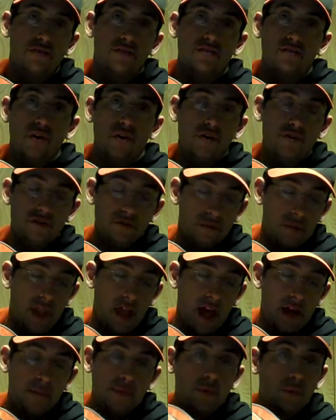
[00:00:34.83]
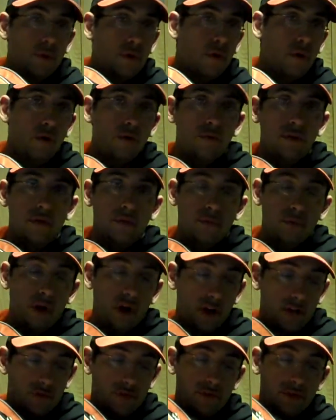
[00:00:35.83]
It's orange and black, but we'll go over the
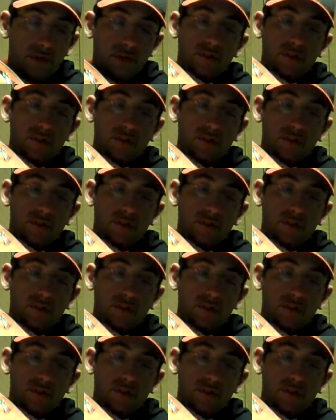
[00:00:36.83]
product review.